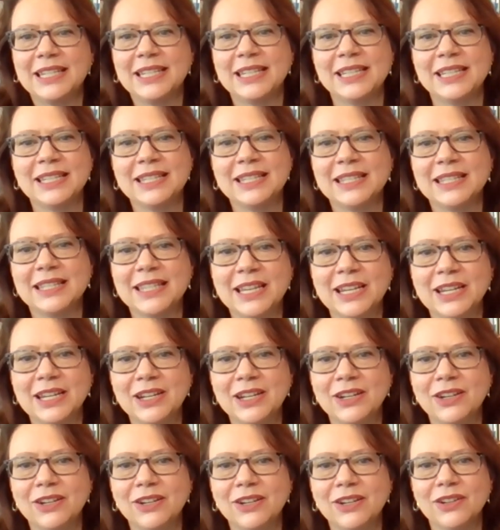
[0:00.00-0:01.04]
is
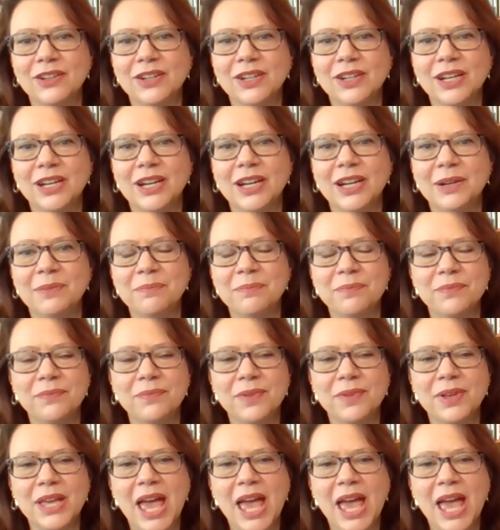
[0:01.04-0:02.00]
there um,